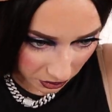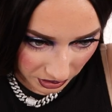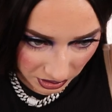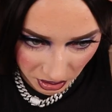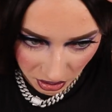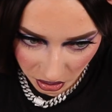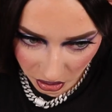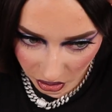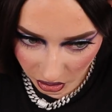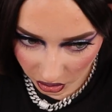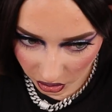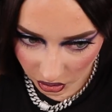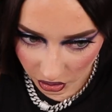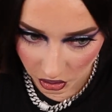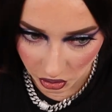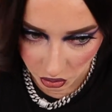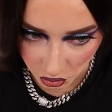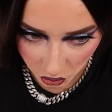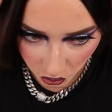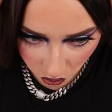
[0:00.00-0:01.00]
So it's
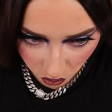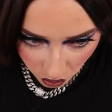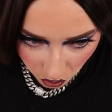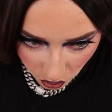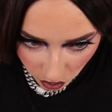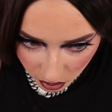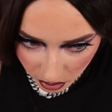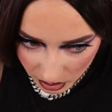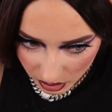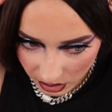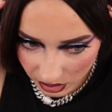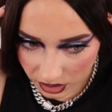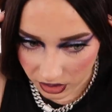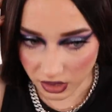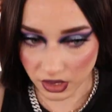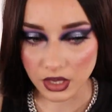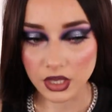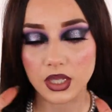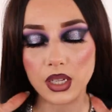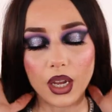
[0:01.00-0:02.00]
cute.
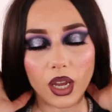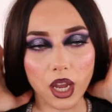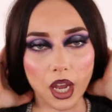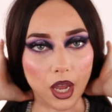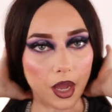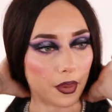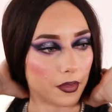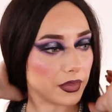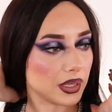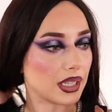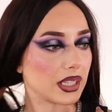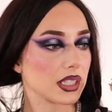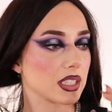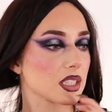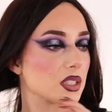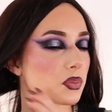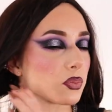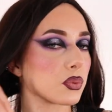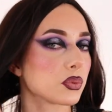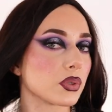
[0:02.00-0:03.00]
And
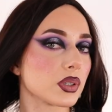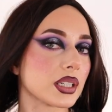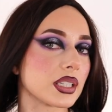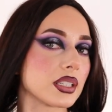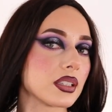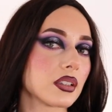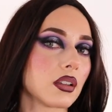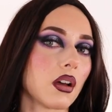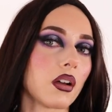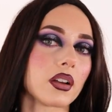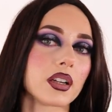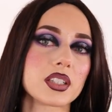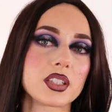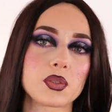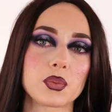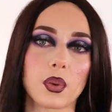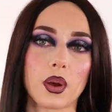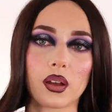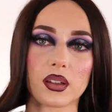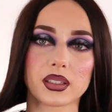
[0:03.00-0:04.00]
it's pretty long
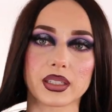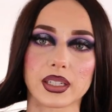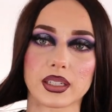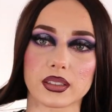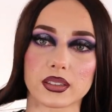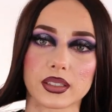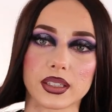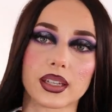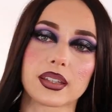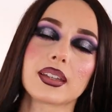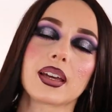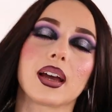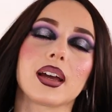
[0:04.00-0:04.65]
as well. Like, look at